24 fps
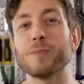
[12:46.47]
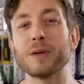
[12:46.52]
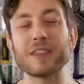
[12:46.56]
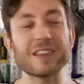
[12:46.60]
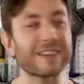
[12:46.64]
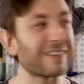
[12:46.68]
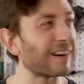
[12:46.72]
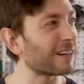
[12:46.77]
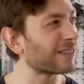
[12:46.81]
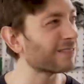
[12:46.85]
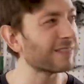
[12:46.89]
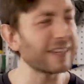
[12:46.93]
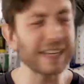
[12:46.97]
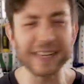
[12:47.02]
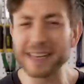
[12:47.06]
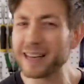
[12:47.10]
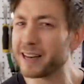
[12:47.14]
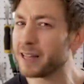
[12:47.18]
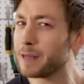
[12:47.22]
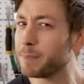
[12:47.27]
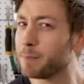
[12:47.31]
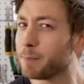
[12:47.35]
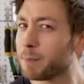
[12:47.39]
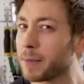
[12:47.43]
but there aren't really
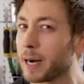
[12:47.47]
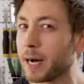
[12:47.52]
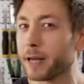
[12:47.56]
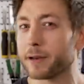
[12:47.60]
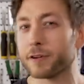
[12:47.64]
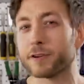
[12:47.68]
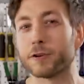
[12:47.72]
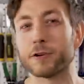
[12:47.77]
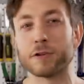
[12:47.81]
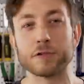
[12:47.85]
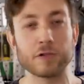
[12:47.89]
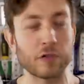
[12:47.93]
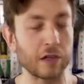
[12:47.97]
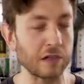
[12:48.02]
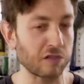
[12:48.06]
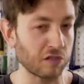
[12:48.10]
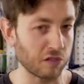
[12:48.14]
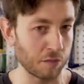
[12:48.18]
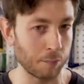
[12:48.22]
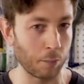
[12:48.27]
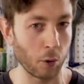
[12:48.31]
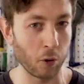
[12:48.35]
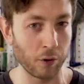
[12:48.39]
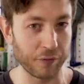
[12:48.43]
any monitors that
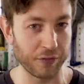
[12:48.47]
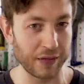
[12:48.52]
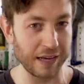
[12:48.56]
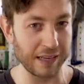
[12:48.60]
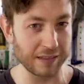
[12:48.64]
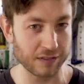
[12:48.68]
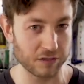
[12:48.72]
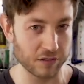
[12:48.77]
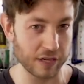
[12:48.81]
support that